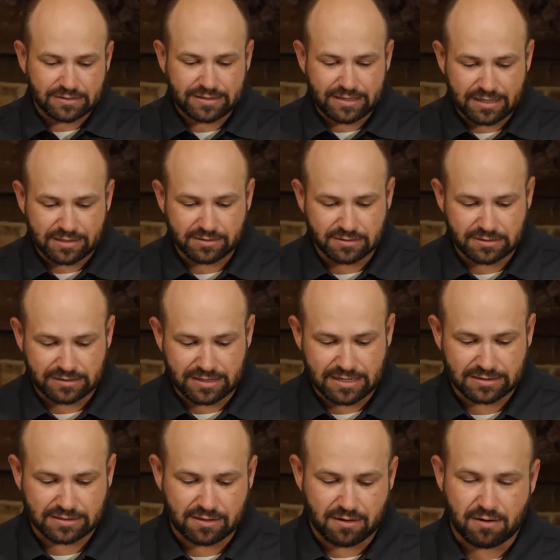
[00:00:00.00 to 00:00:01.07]
to
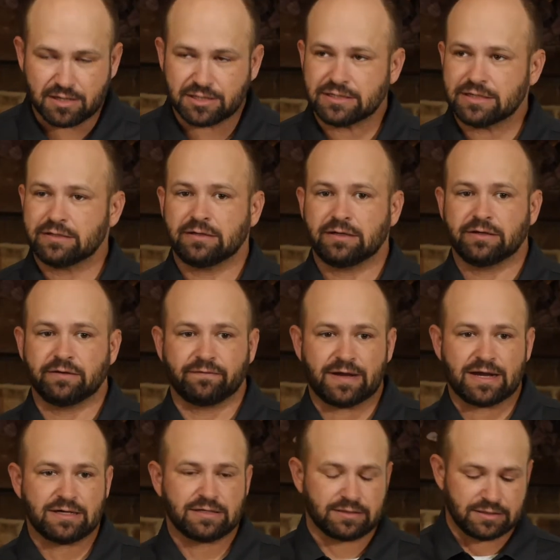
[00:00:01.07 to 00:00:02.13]
exercise caution in
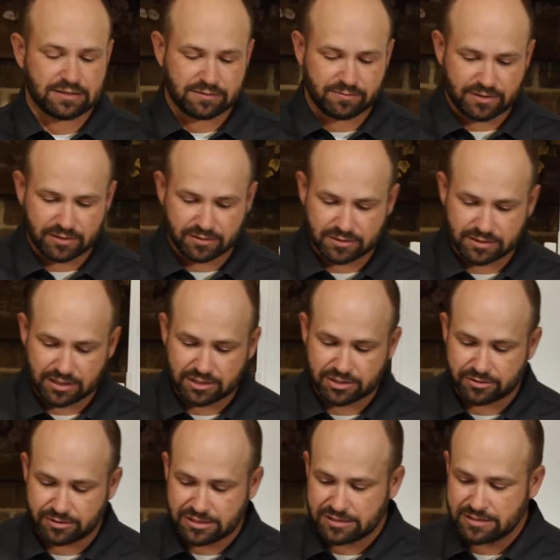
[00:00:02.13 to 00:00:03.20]
evangelism in those
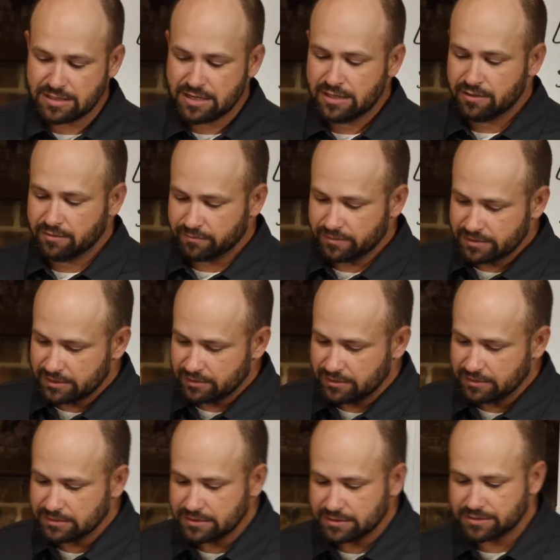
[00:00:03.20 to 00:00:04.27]
countries
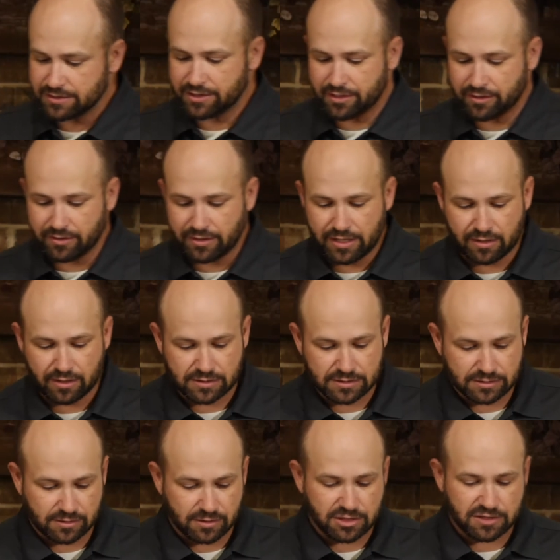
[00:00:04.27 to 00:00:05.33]
results in security
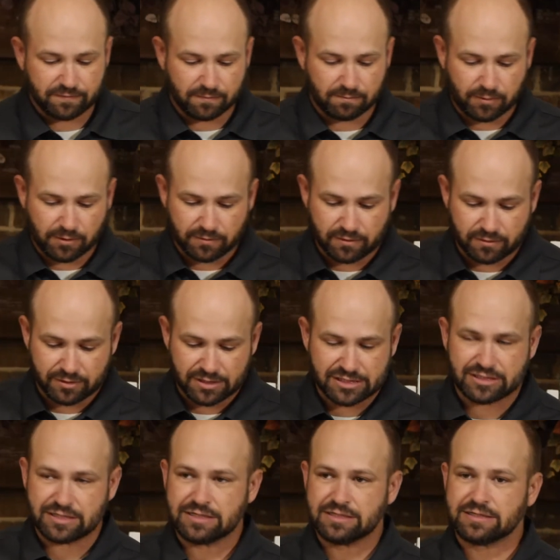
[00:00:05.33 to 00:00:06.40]
concerns for both
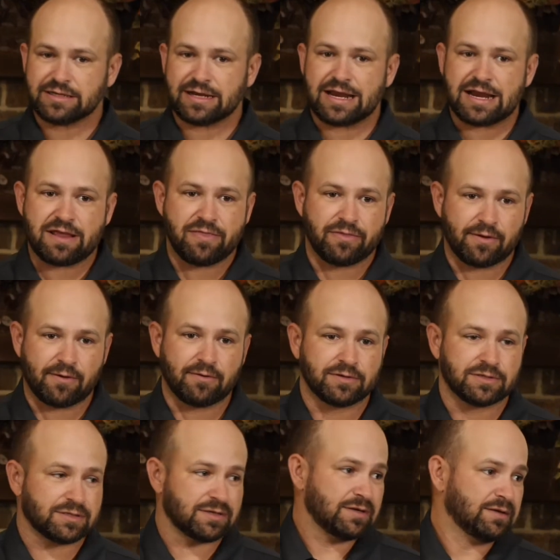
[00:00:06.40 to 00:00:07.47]
Christians and
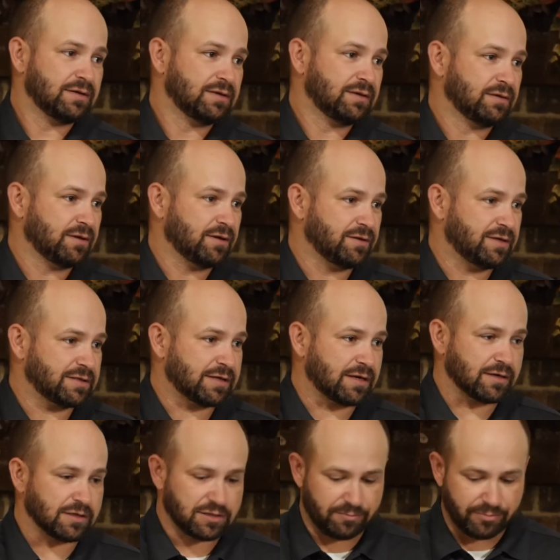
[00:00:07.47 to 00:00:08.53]
those who
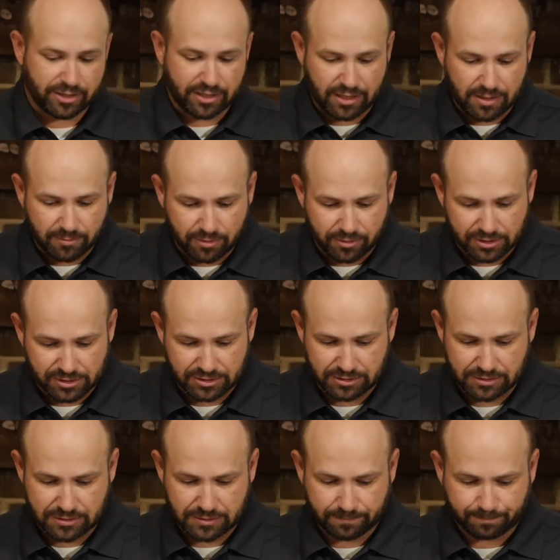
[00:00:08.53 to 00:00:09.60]
desire to become
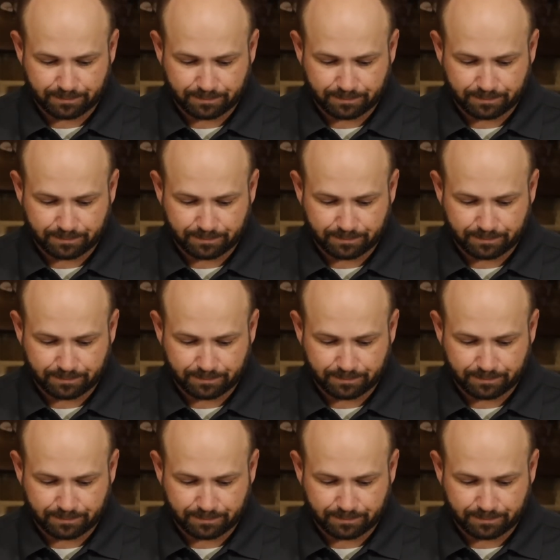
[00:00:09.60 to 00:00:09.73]
Christians.